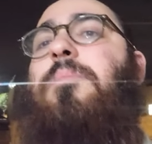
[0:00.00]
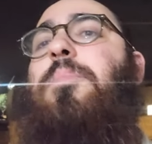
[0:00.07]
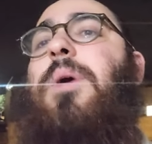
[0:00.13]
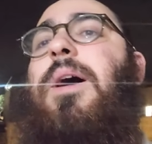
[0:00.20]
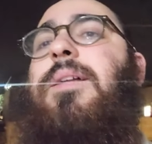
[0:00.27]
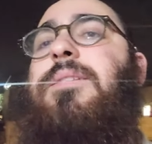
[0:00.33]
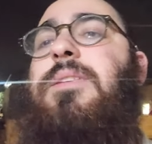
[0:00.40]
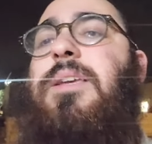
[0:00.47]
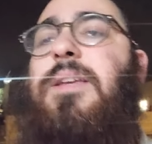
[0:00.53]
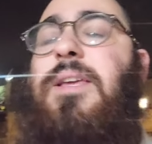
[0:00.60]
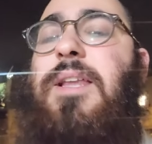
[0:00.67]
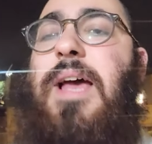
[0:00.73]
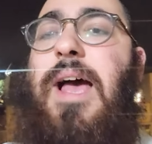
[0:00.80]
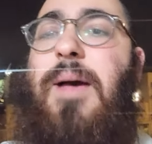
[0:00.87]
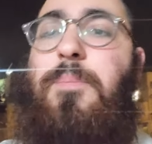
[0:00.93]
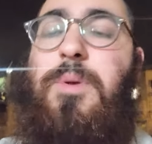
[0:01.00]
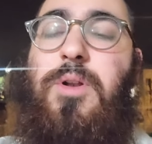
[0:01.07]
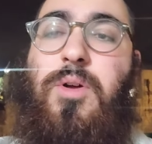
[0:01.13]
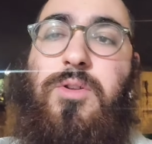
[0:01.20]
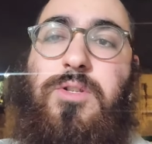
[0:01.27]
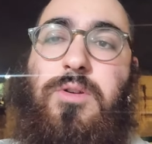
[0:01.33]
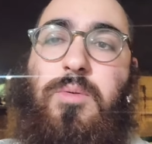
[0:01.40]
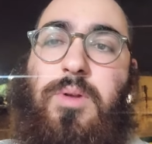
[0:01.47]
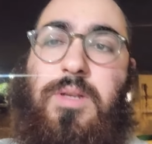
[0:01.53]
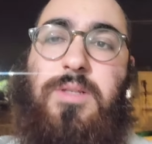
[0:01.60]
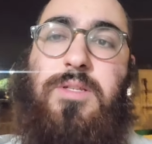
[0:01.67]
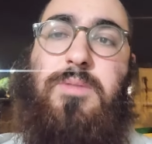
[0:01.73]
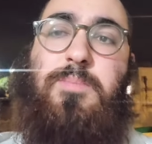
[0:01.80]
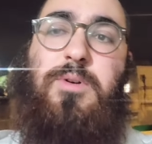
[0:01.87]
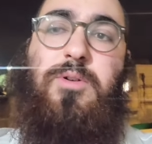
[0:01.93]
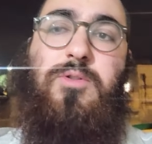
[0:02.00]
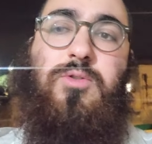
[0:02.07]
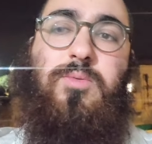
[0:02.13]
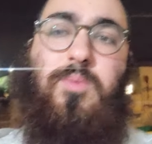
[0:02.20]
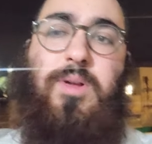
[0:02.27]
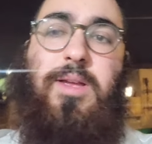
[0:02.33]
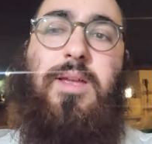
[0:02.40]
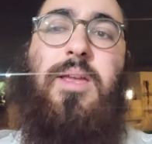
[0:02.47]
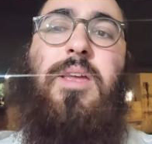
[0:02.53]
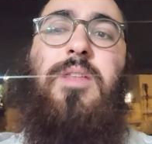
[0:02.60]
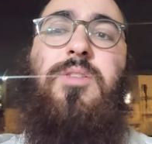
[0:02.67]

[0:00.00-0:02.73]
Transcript: But it could happen also in a spiritual way.